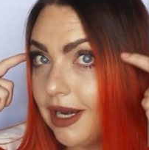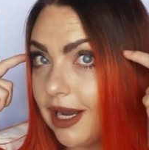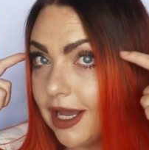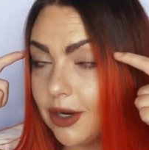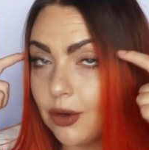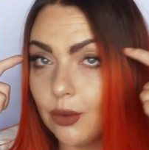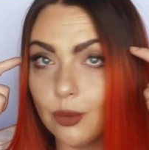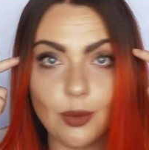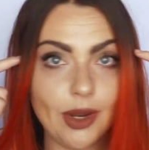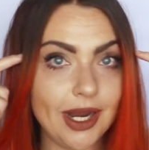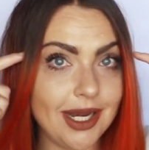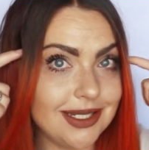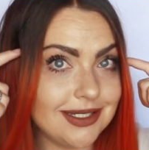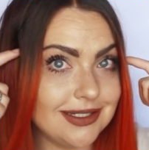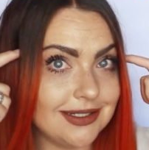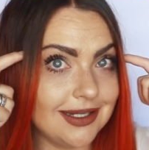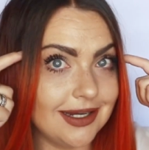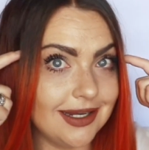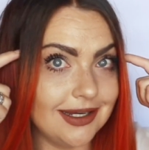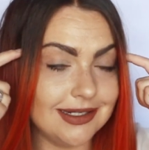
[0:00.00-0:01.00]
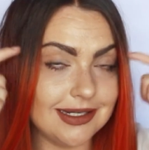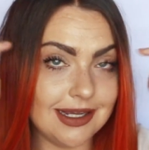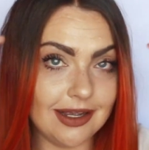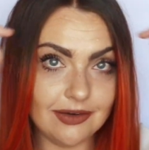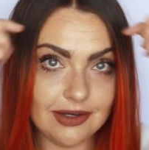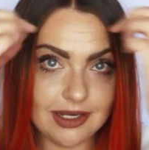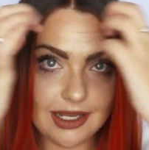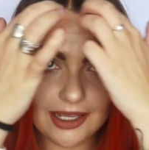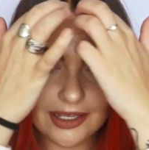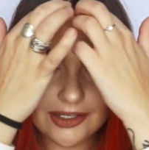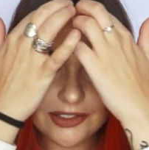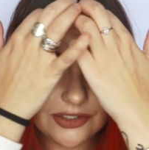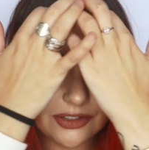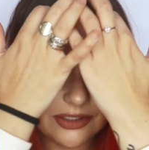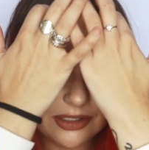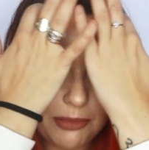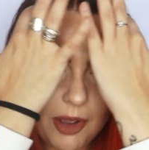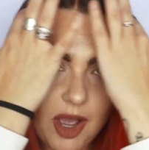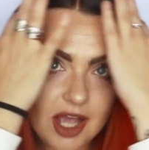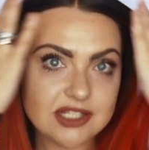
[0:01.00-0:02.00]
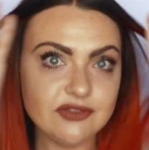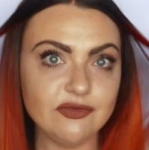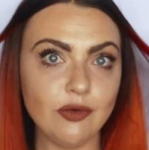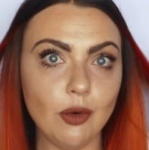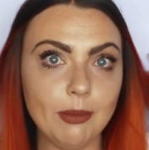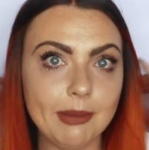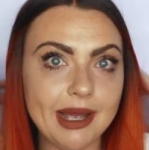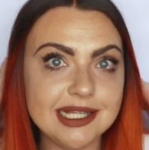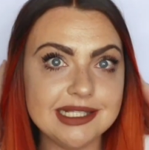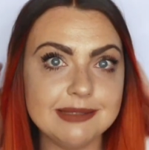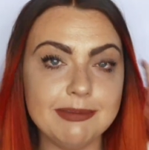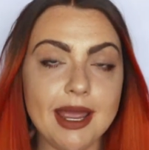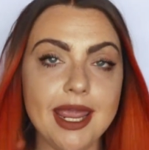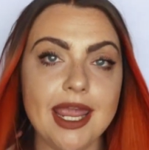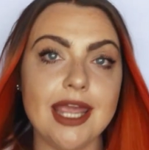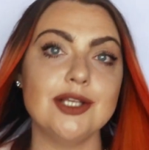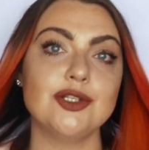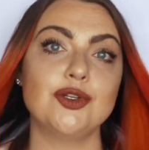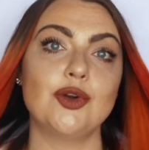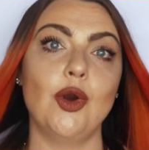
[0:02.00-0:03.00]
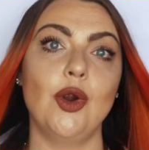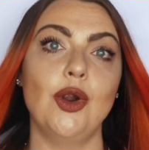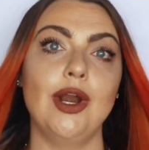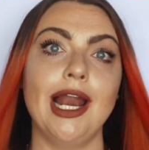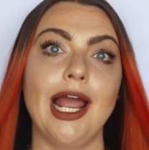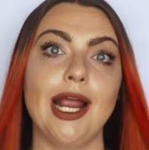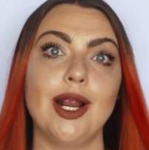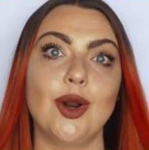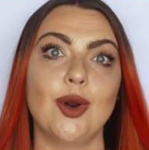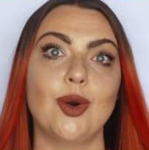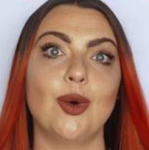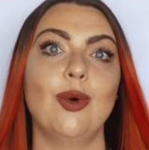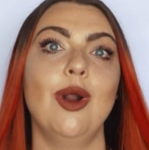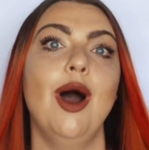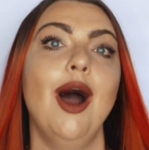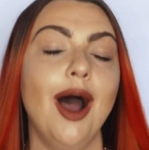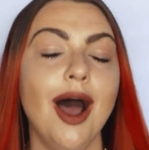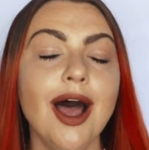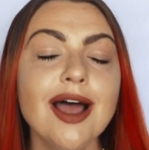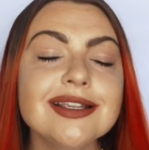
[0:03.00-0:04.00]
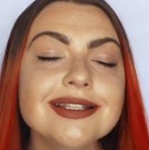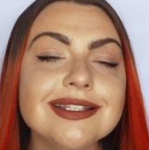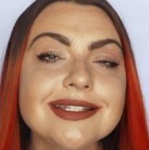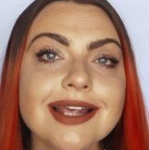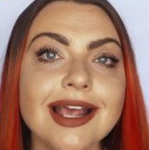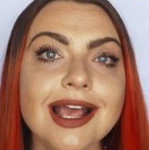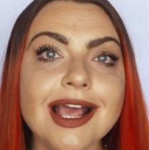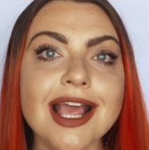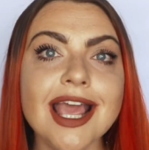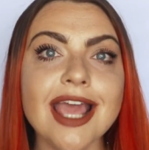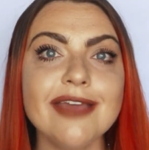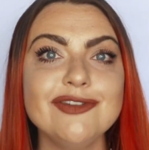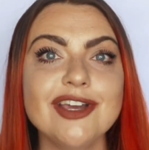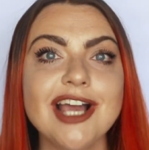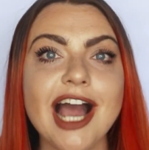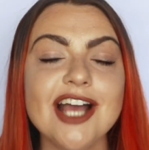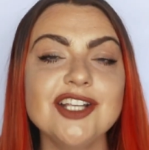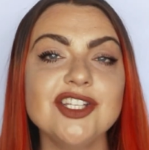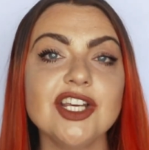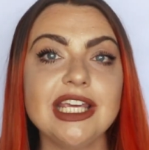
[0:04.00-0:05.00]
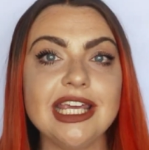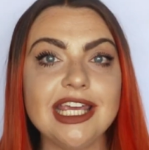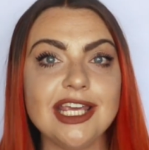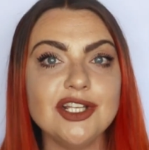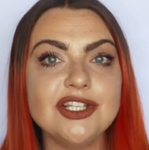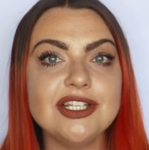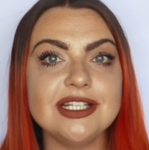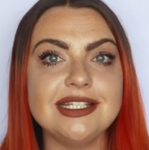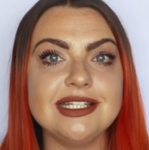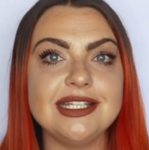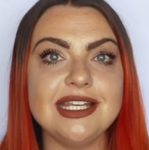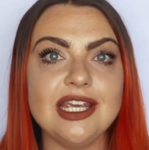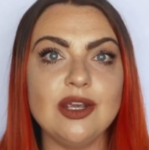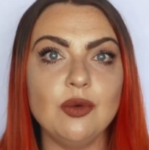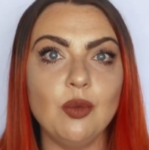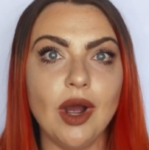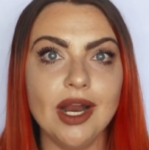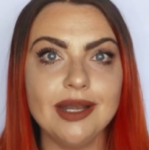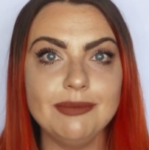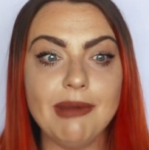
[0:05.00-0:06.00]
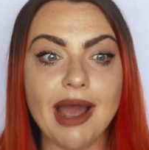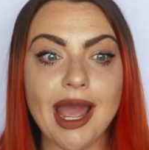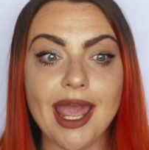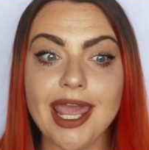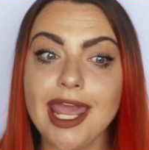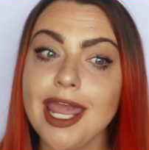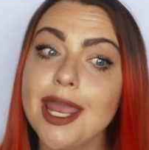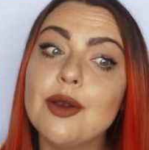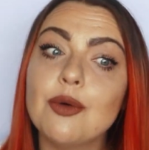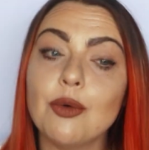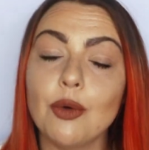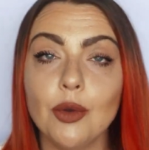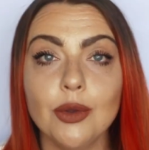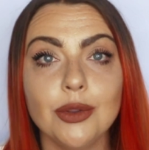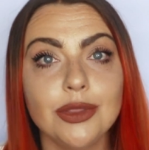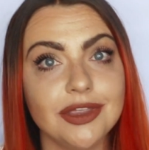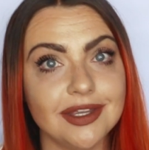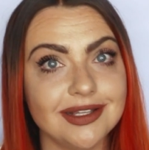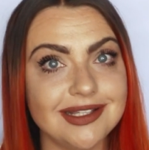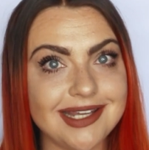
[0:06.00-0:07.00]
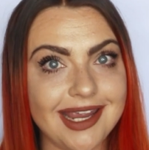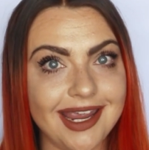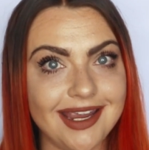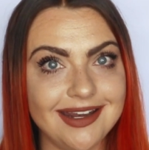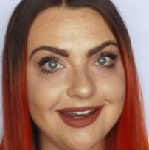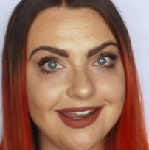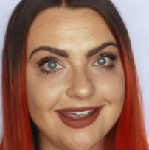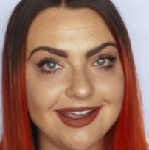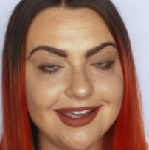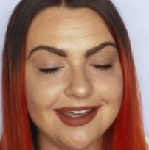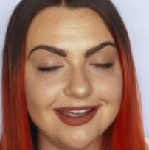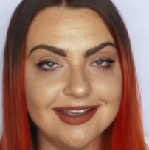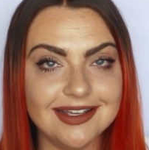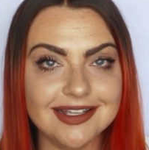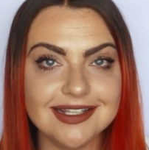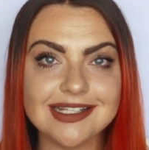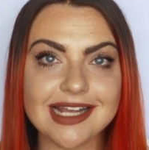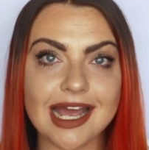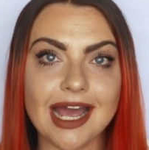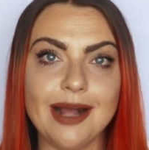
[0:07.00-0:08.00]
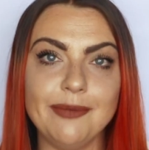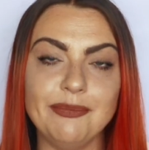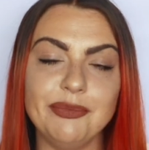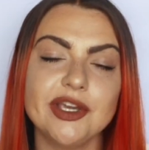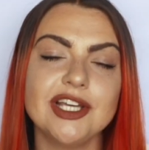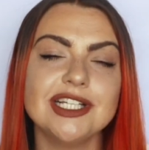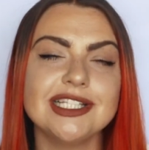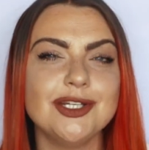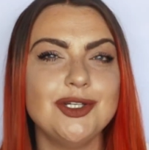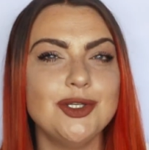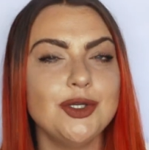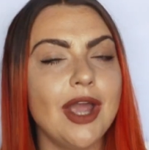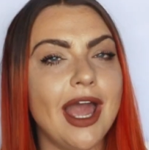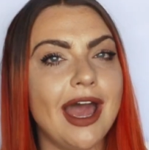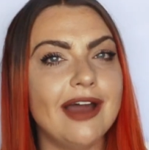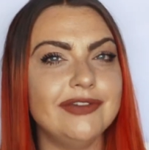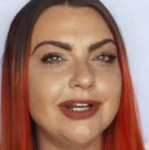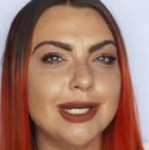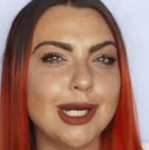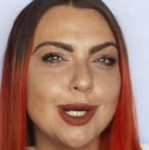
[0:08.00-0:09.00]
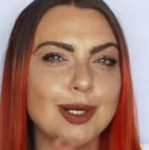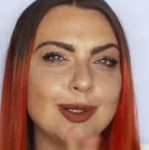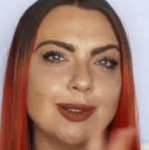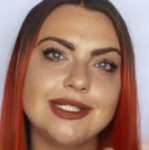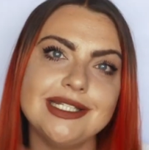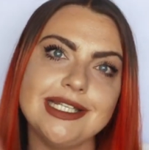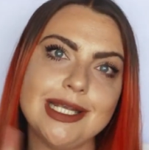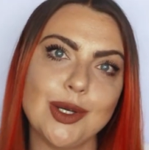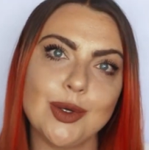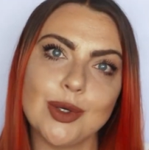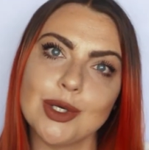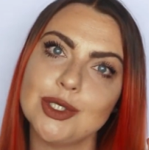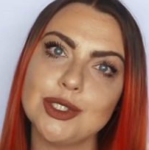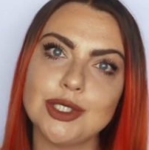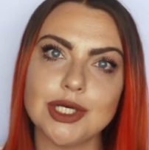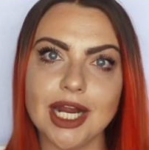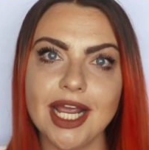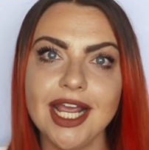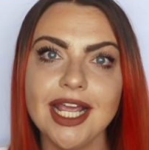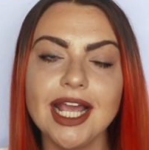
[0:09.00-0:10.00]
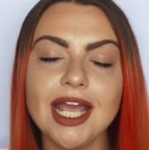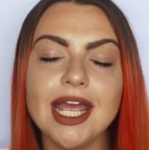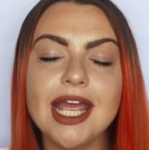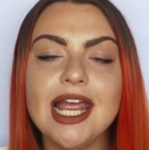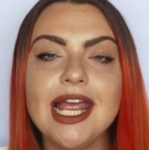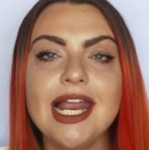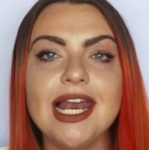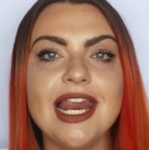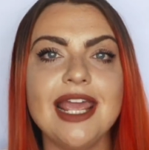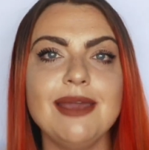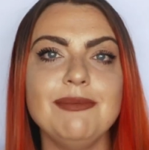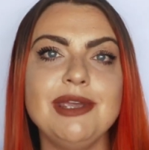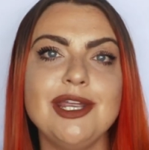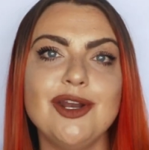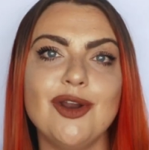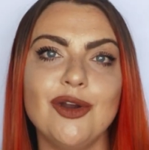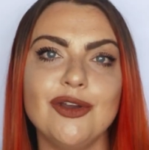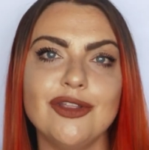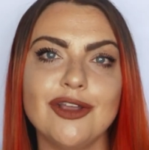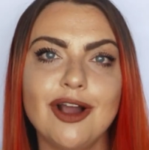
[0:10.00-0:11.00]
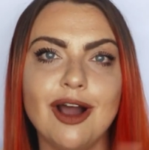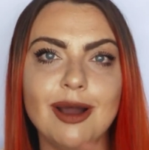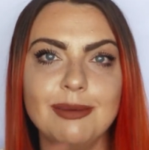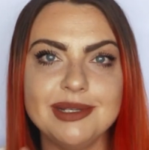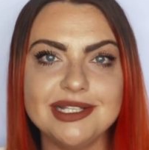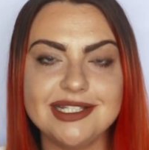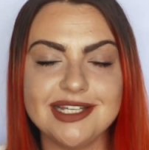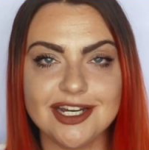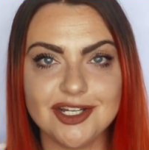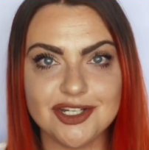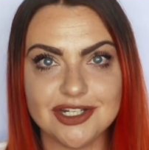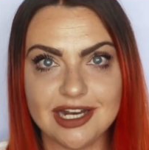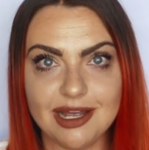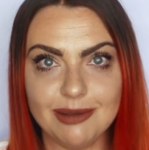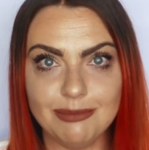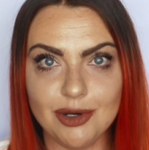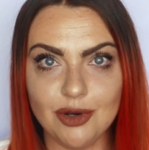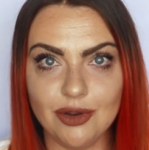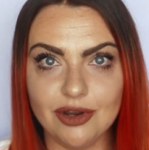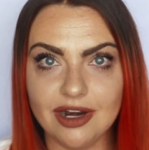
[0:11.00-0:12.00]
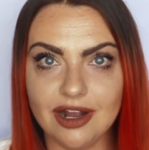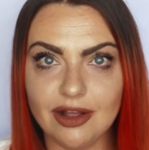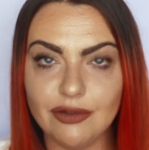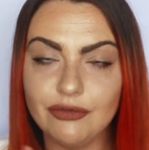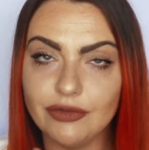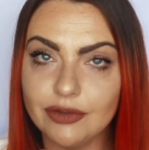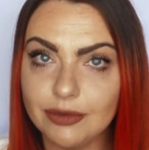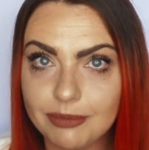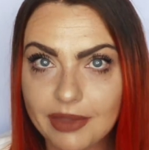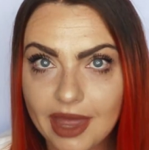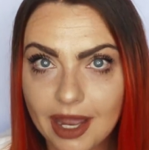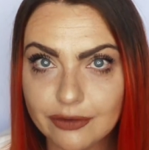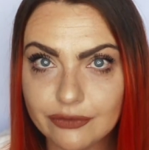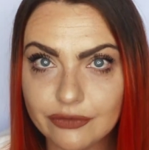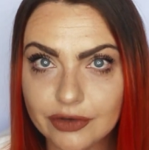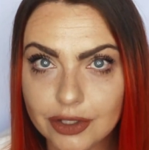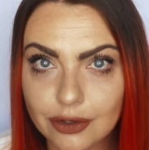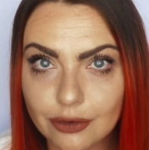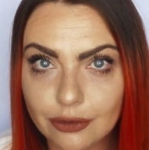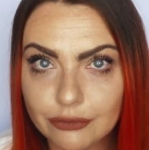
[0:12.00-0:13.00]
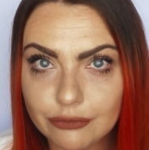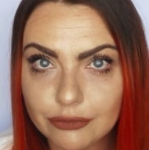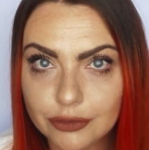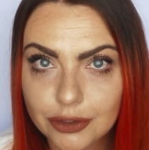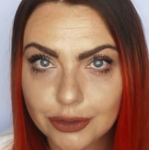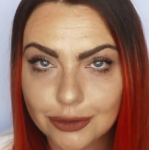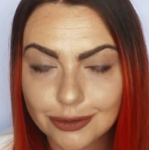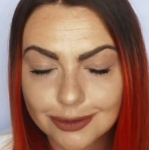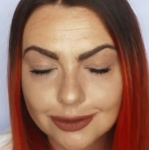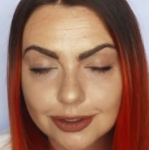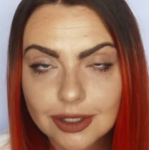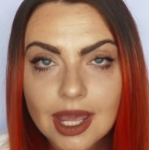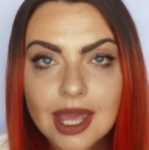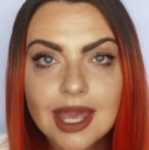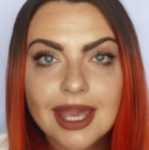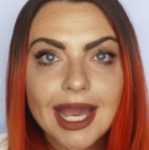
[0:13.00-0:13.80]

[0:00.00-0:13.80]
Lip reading: like already sitting down here. So in the past 4 months my hair has grown like grass. If you guys are keen to see what my hair growth technique is, because I do have a little secret trick, let me know in the comment section down below and I'll film that video for you.